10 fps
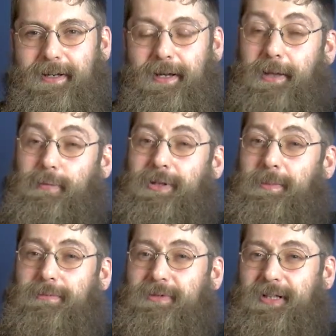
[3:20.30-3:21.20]
And what
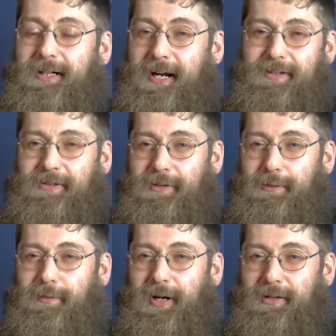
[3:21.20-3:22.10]
about the haziness
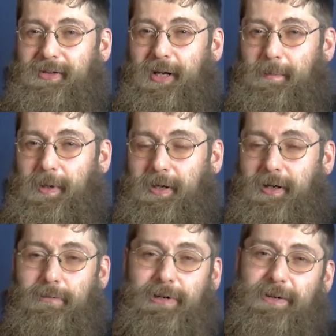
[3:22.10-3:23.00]
of Hazy IPA?
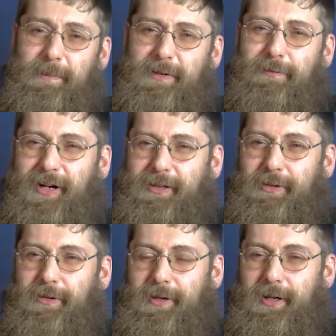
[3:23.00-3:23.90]
Well, the main
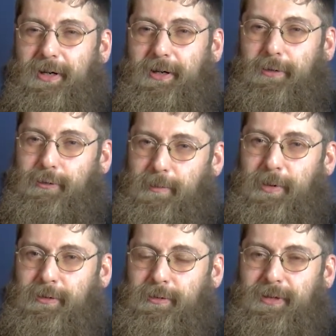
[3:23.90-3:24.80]
factor
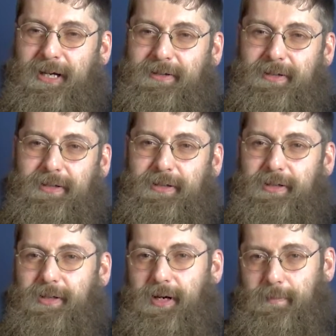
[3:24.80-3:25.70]
contributing to that
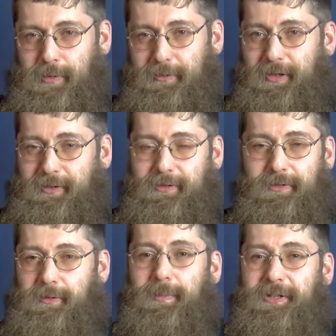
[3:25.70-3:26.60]
are proteins,
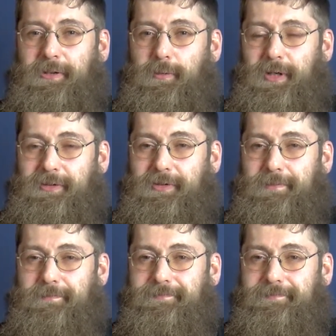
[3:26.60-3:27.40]
not beta-glucans.